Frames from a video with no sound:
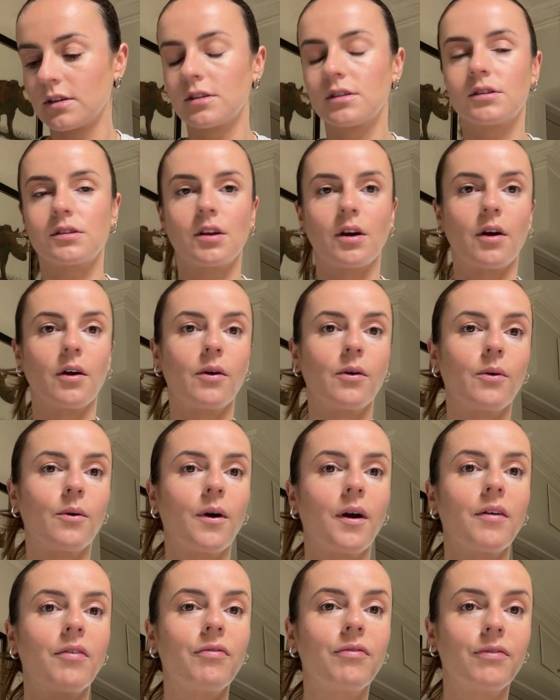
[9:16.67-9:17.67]
so
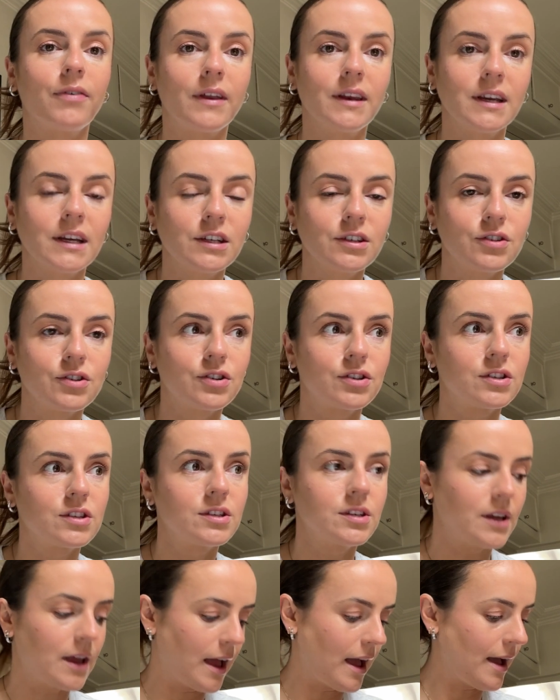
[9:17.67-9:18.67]
I
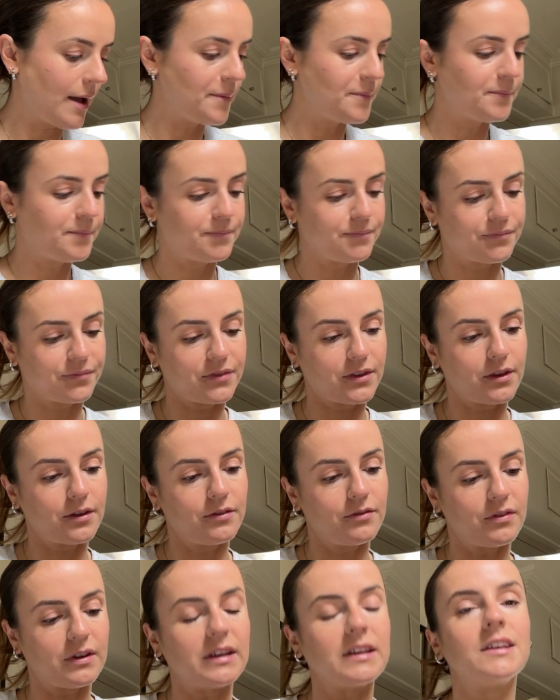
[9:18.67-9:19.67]
finished
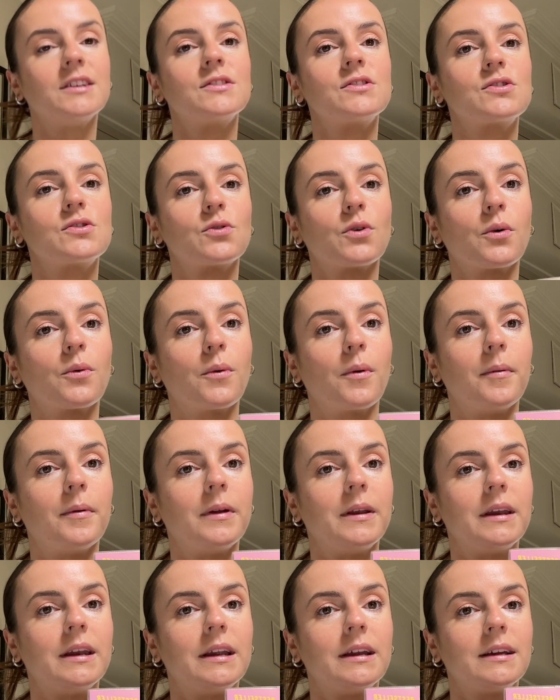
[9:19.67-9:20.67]
Convenience Store
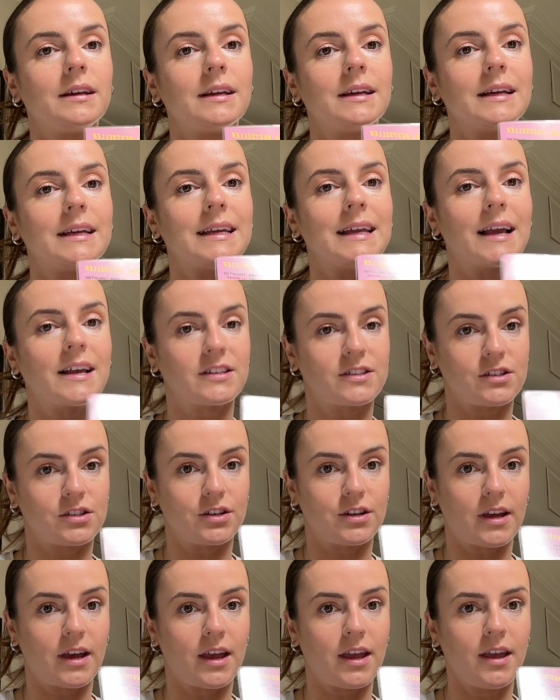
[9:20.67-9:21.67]
Woman
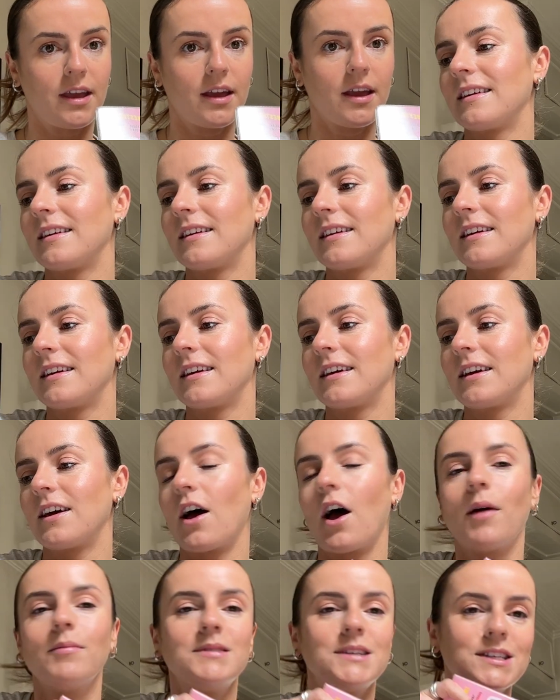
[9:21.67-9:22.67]
yesterday.
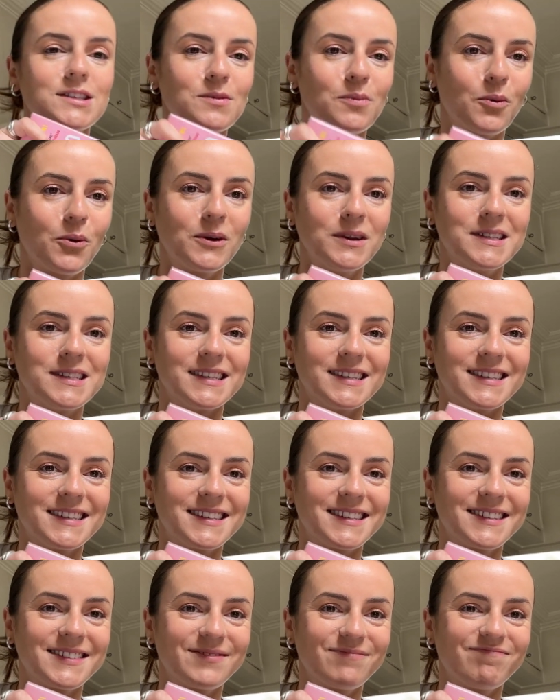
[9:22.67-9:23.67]
I'm disappointed.
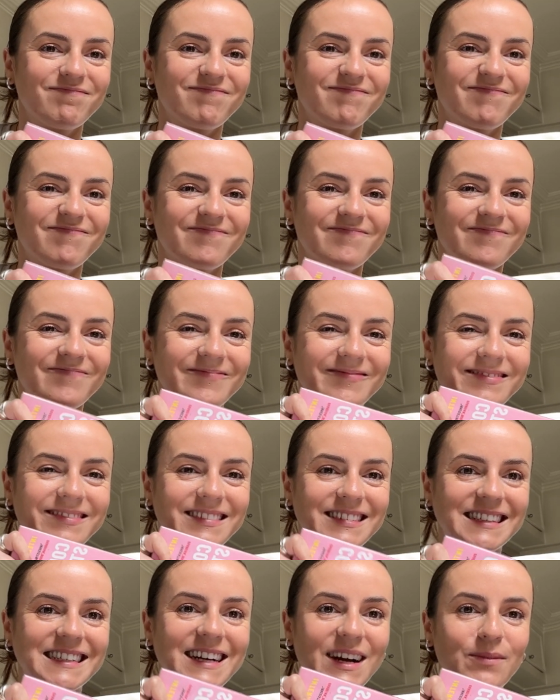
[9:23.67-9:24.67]

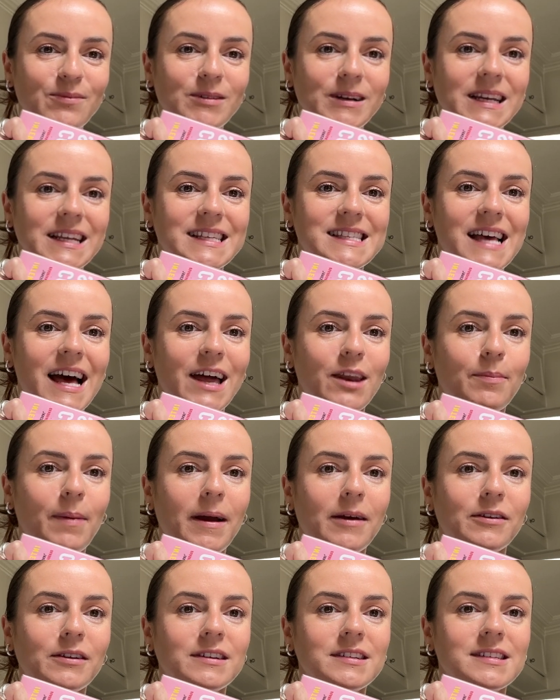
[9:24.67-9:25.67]
I'm really sad
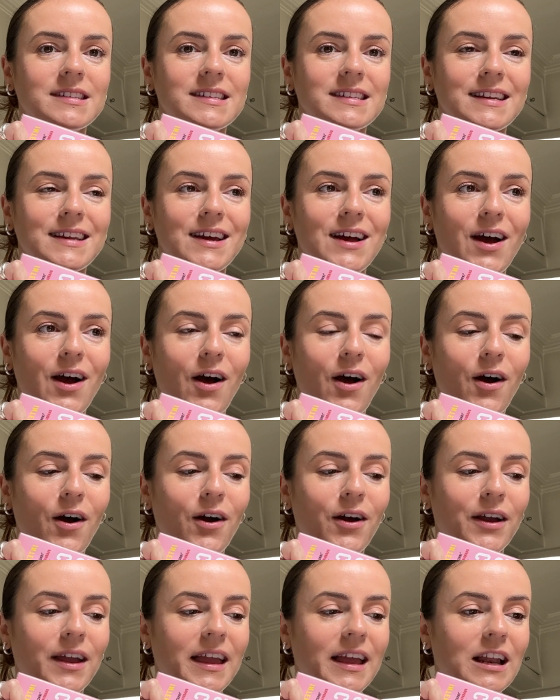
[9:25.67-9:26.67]
about it.
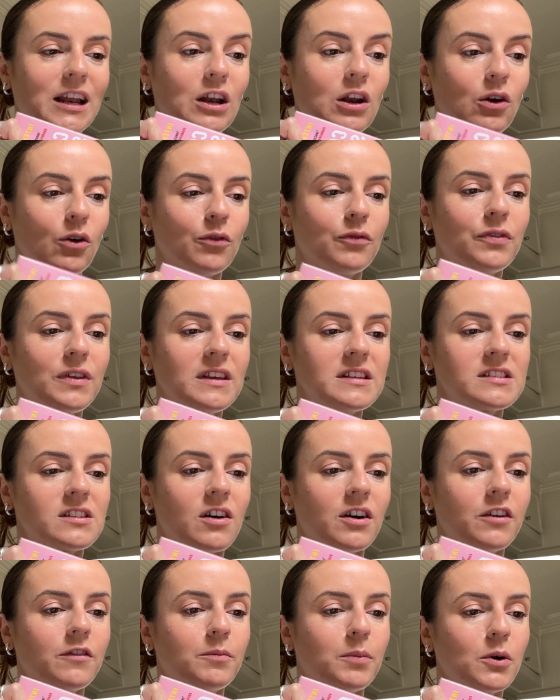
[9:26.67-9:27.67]
I love these
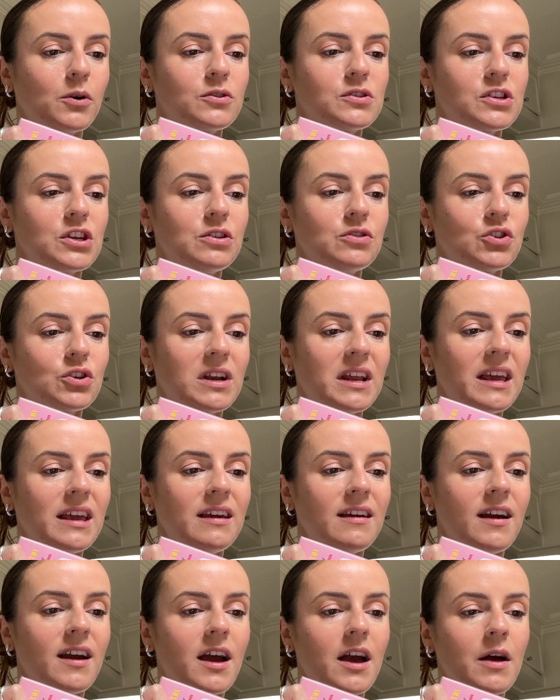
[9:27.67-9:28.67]
kind of books
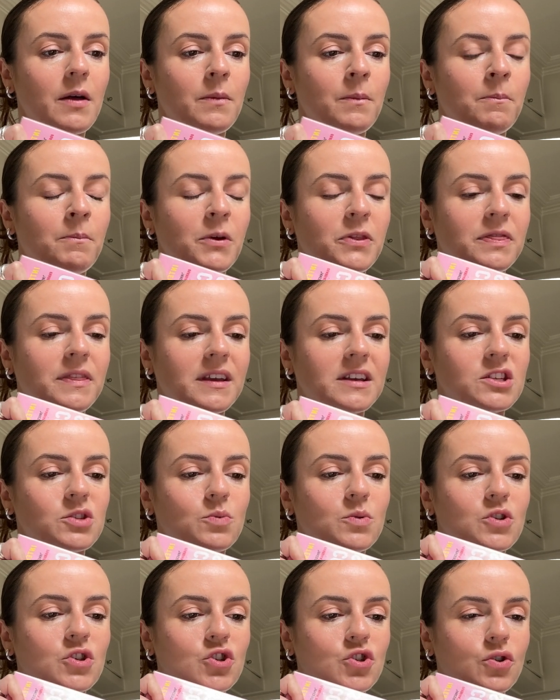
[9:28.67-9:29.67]
usually, but this
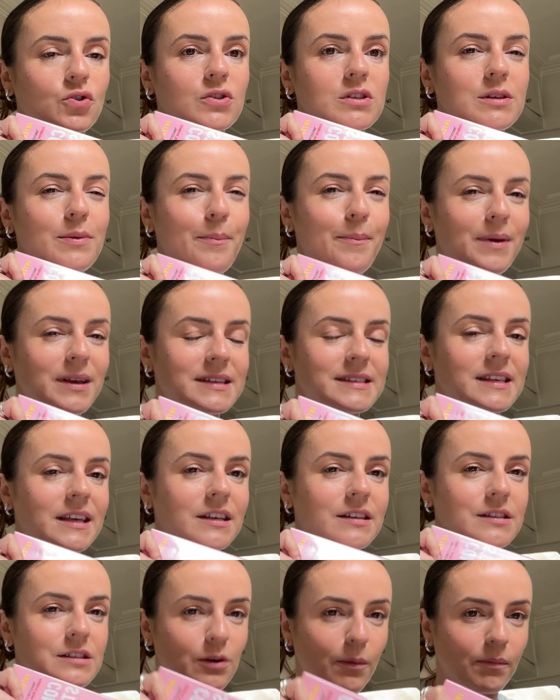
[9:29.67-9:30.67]
was just missing
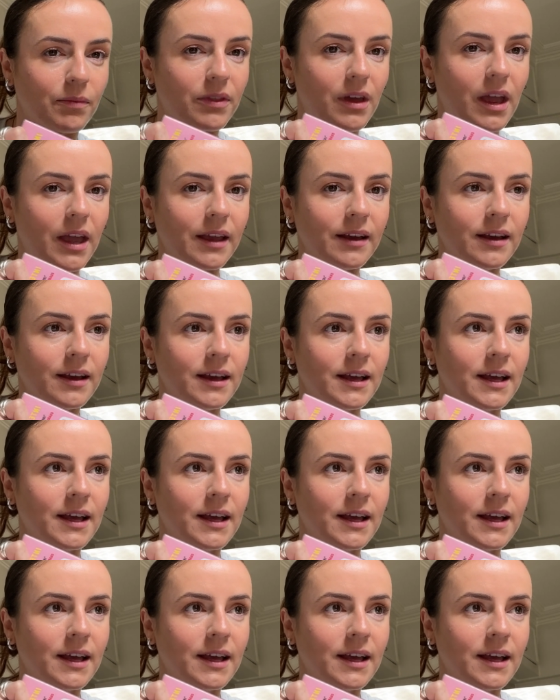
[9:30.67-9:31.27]
something.